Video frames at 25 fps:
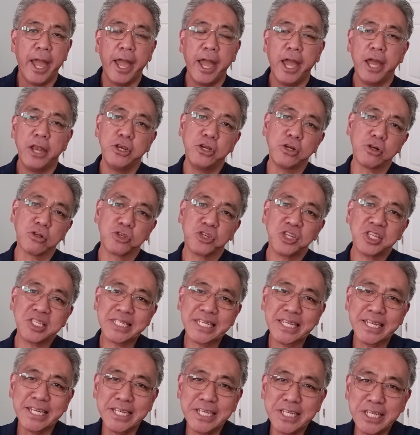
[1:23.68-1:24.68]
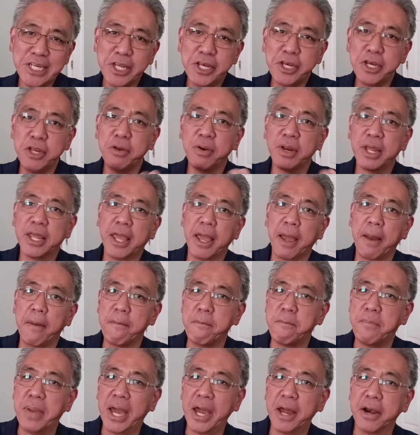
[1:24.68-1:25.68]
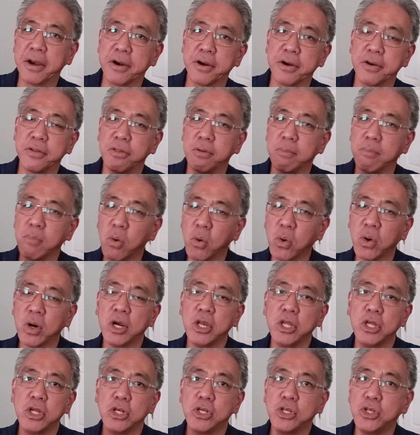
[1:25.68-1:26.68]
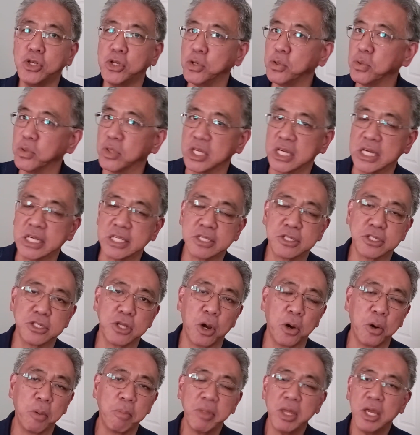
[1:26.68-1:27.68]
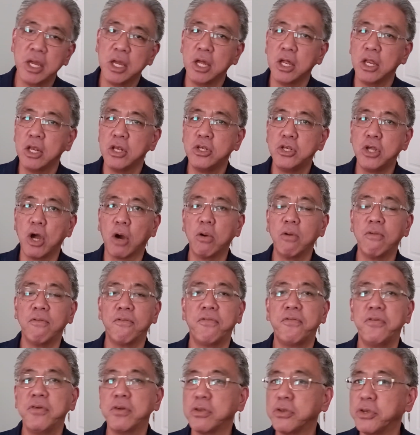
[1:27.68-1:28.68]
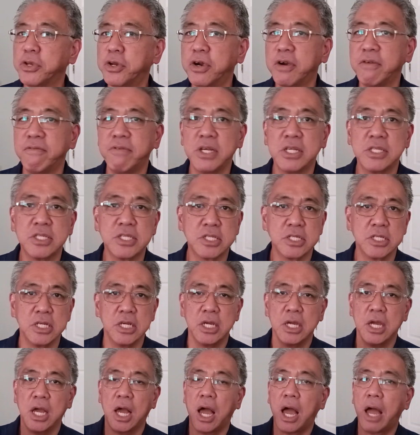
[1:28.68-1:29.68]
And you'll just continue to get better the more you do this. So don't feel nervous.